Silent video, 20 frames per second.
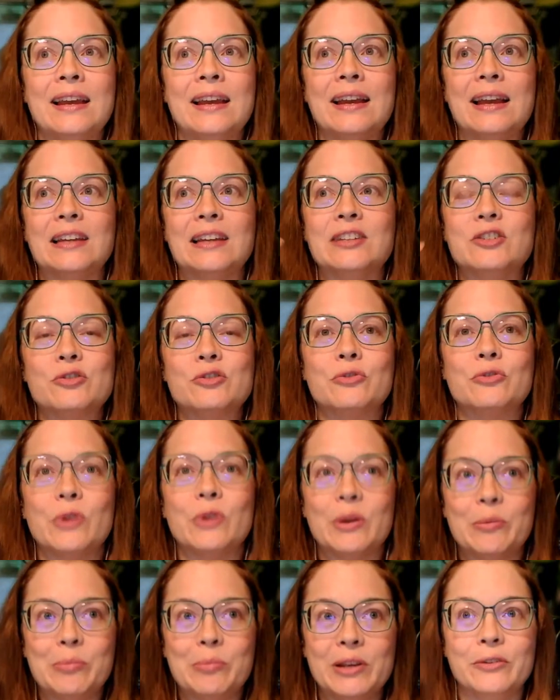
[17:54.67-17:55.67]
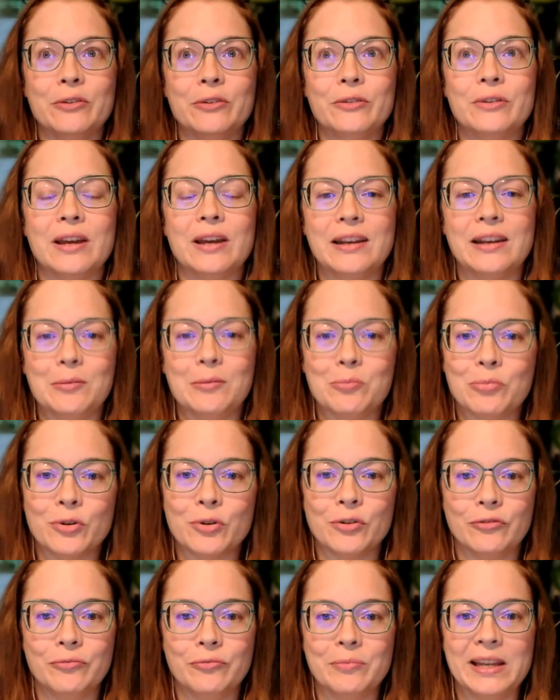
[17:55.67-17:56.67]
attribute an
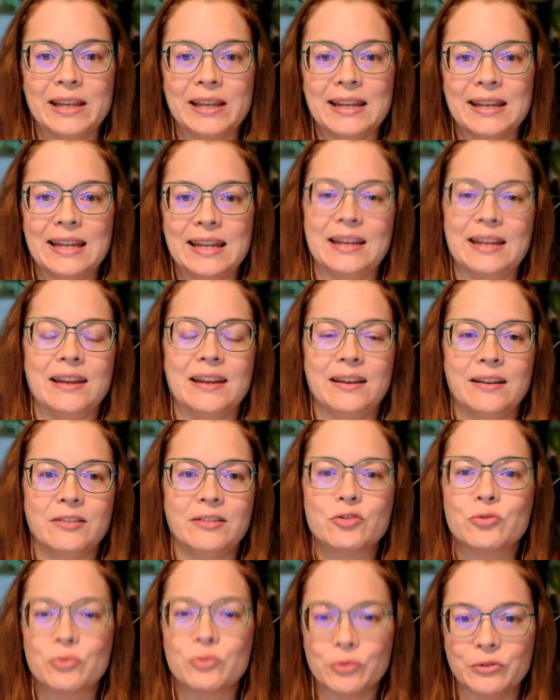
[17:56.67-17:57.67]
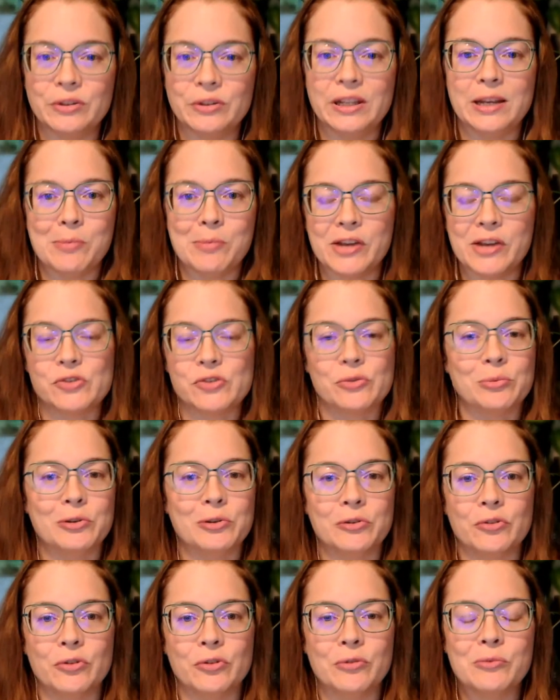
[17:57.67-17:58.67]
improvement in a truly measurable
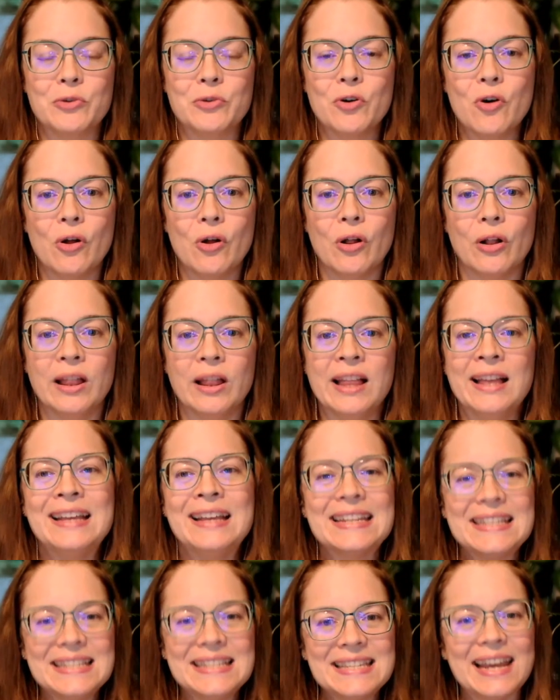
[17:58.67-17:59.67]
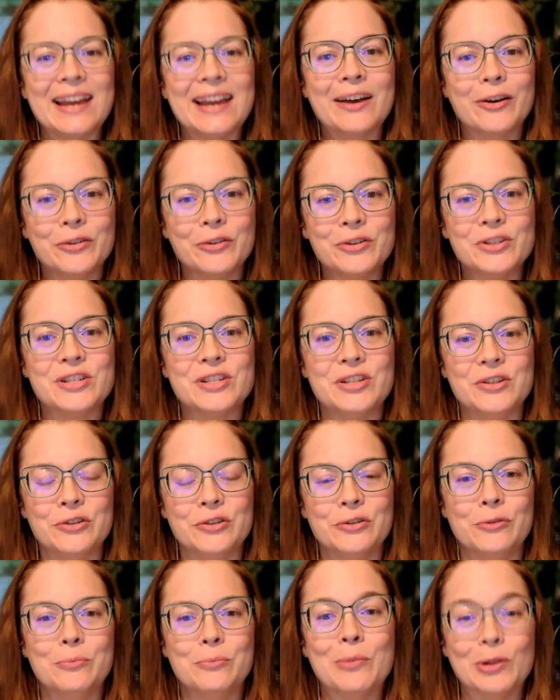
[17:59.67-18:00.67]
group goal down
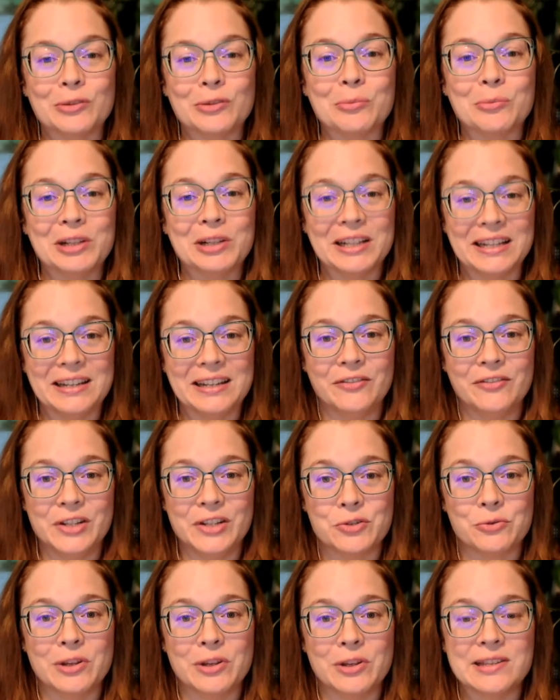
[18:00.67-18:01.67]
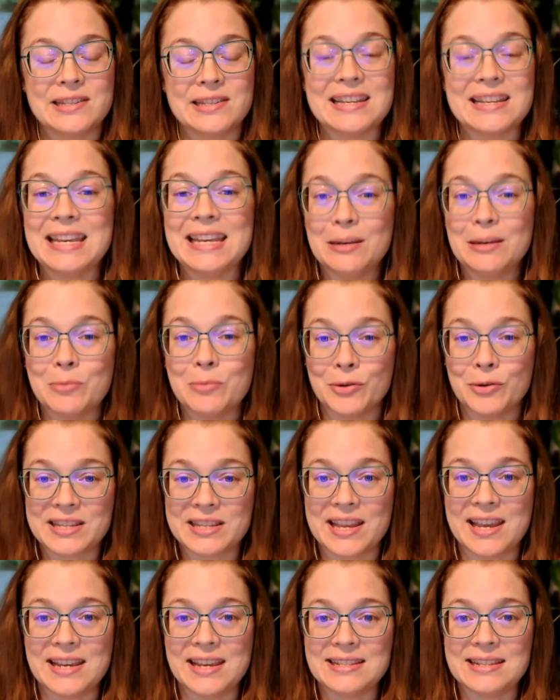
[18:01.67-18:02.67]
to multiple individuals in
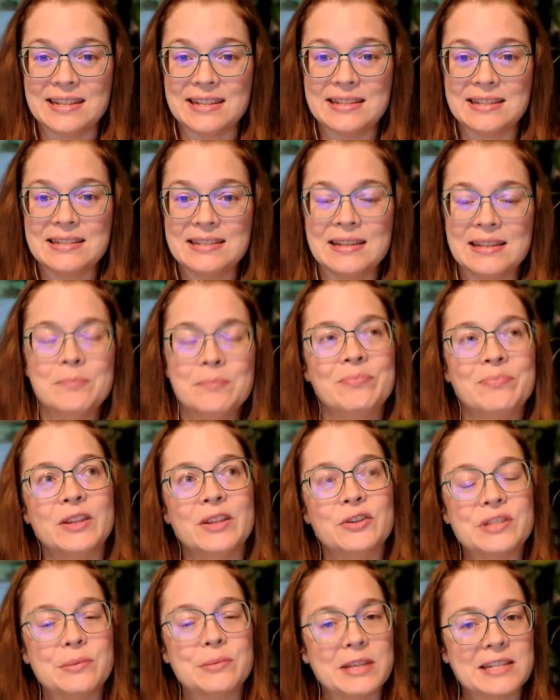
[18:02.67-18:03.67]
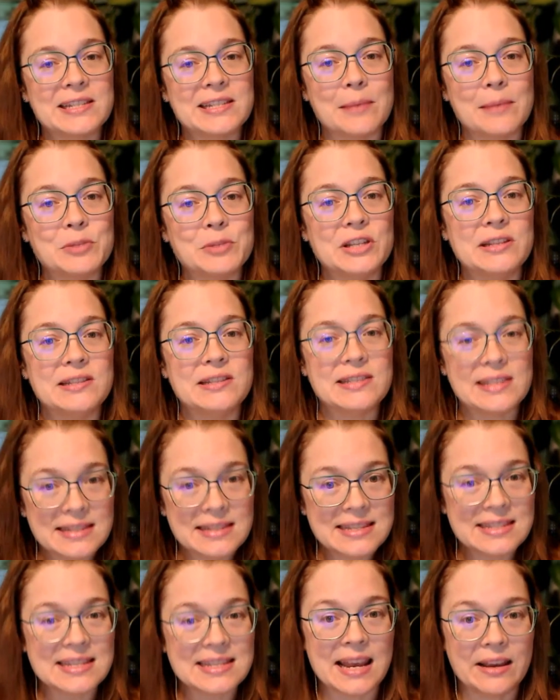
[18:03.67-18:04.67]
most cases. There's some exceptions in
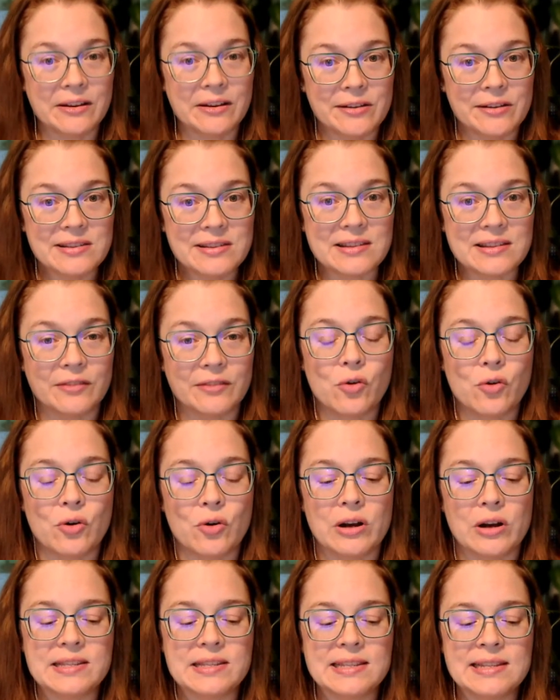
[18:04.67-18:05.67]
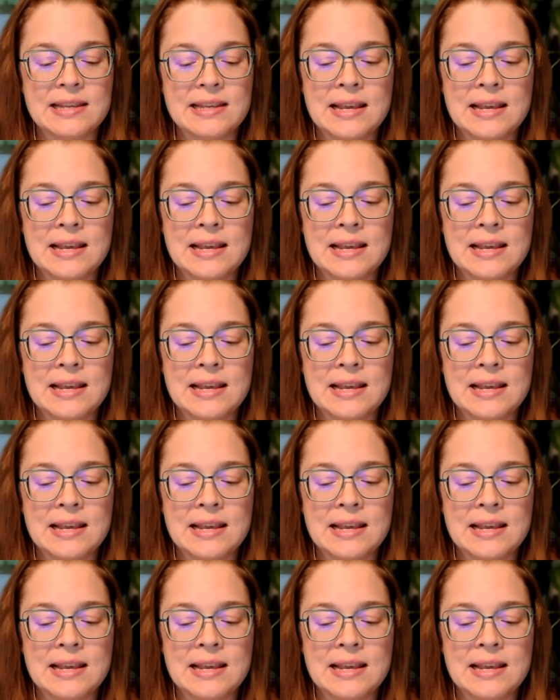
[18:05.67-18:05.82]
sales, of course,